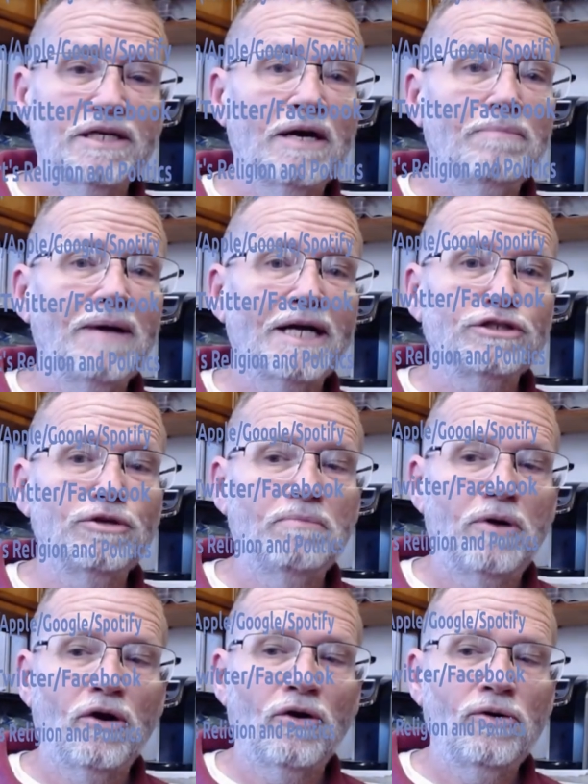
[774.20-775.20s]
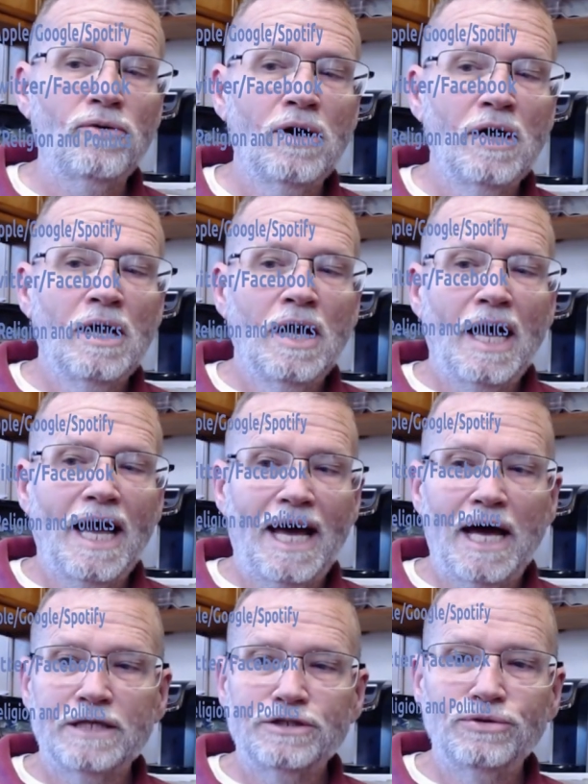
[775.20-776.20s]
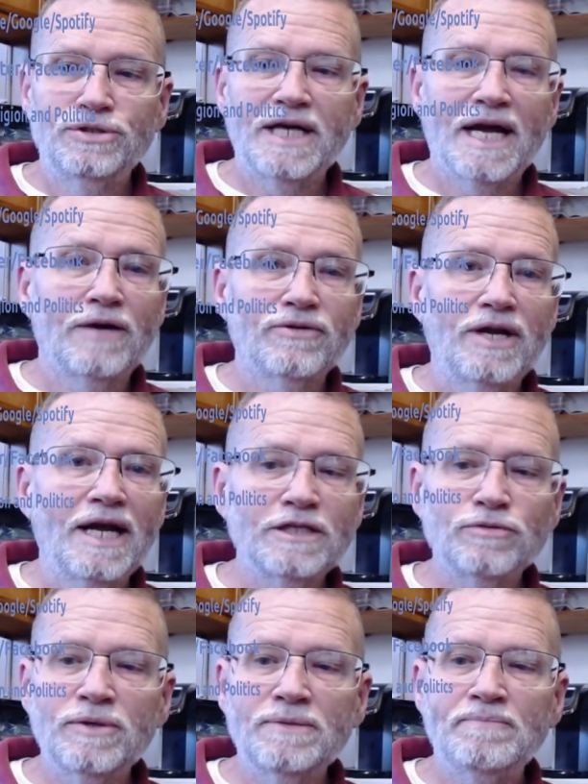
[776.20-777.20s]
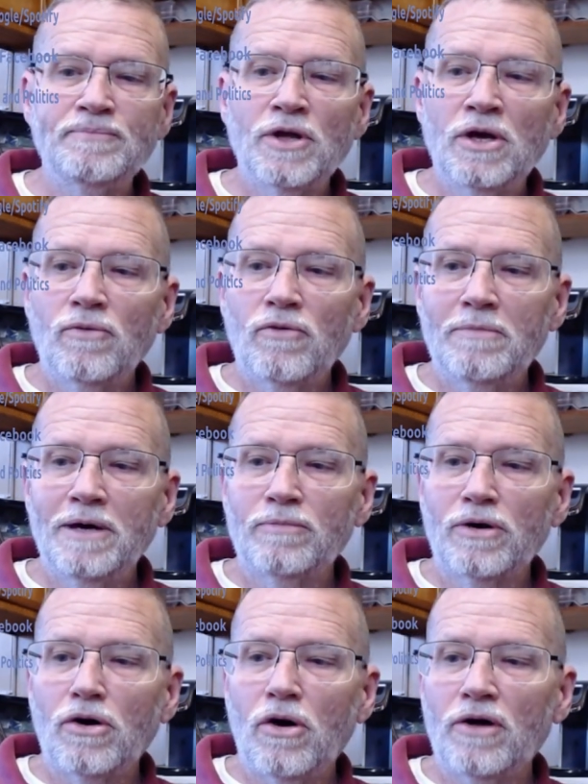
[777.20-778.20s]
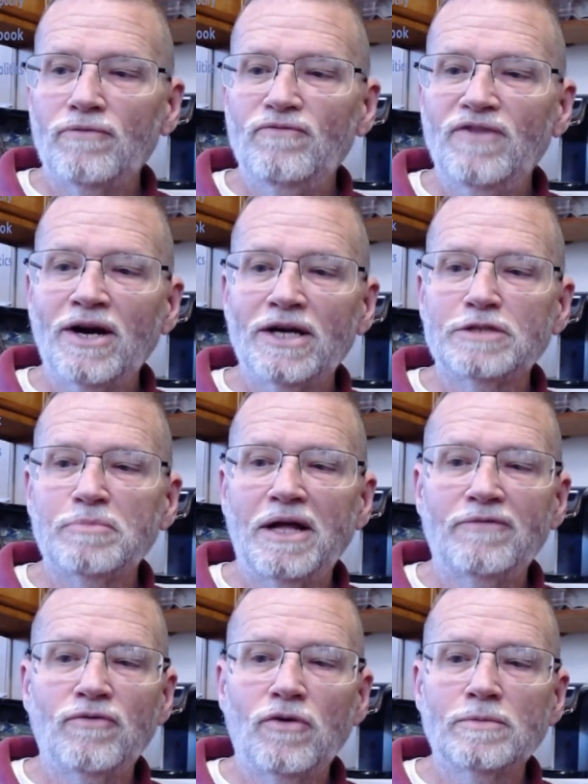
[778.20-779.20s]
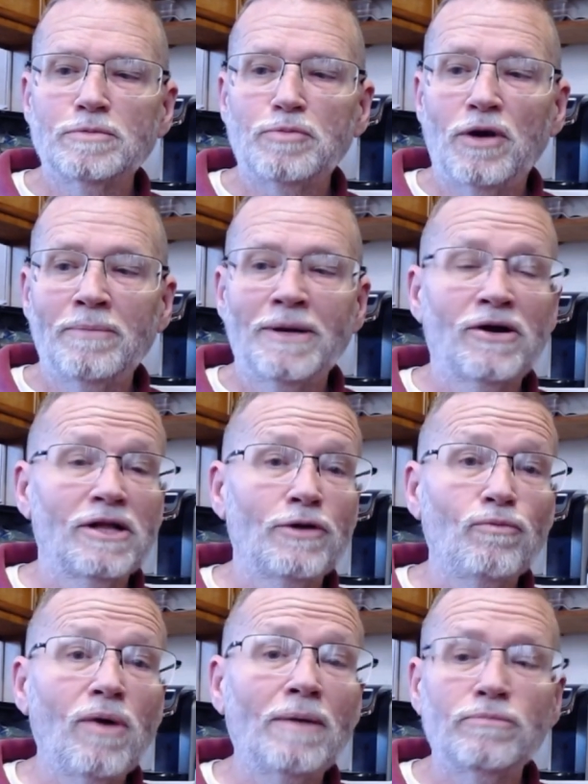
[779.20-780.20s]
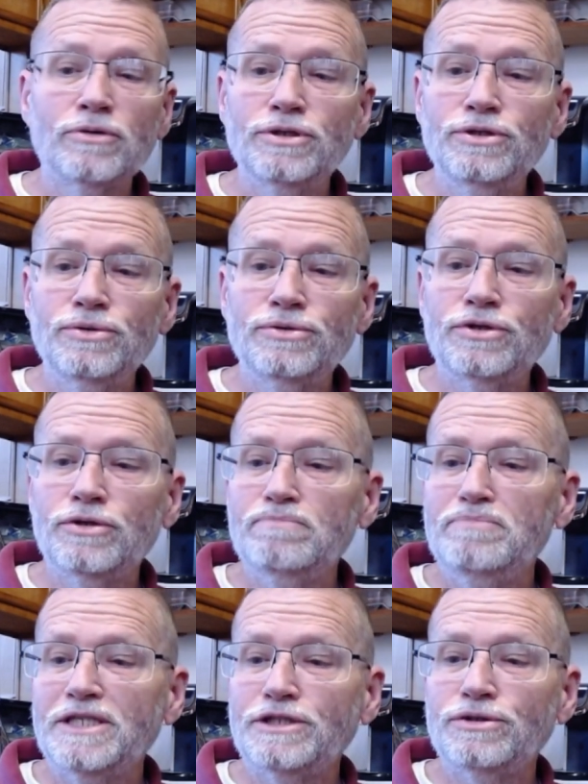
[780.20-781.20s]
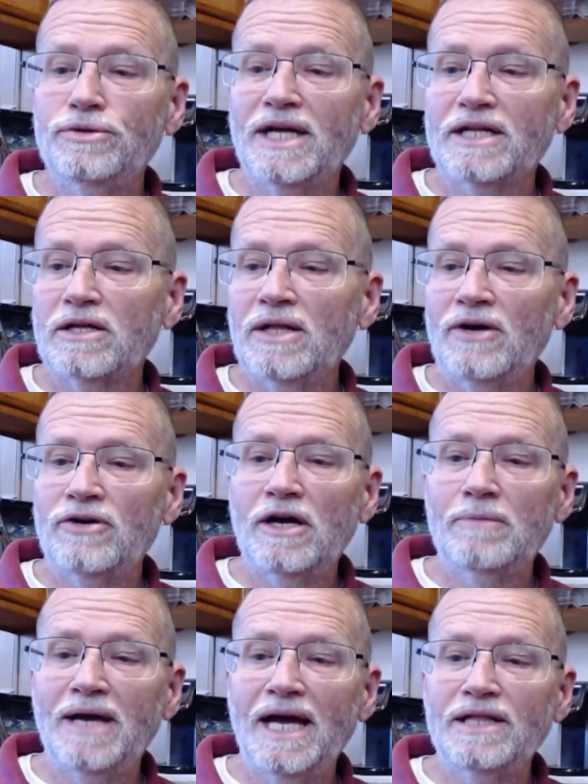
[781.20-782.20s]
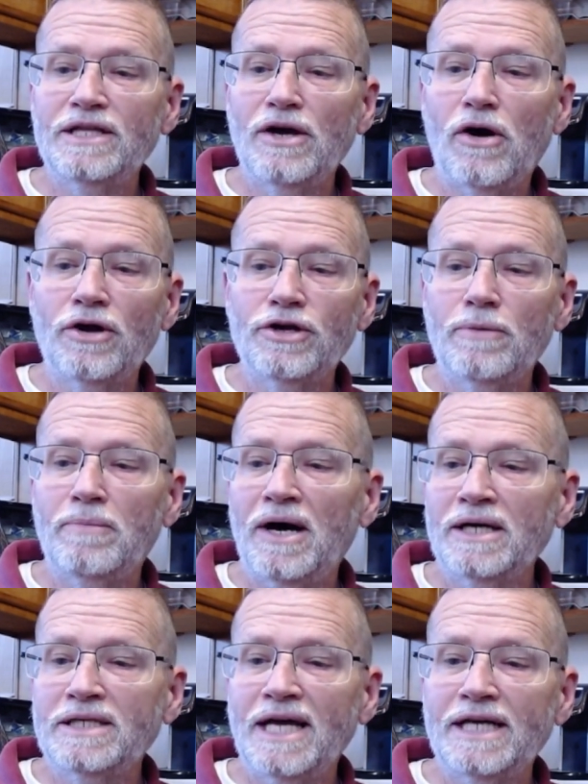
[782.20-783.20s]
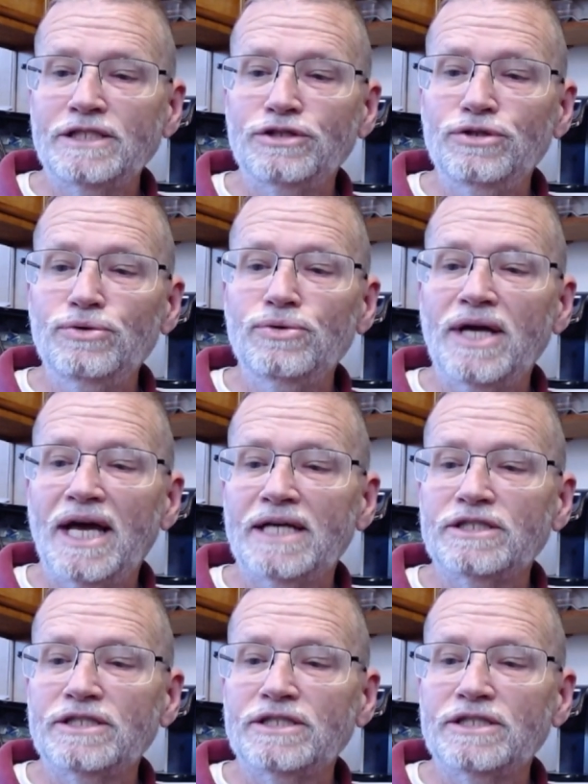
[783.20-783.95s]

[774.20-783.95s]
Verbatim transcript: come back tomorrow uh, to check out the next one. Remember, on various platforms, primarily Rumble, YouTube, BitChute, and CloutHub, and the audio podcast, you can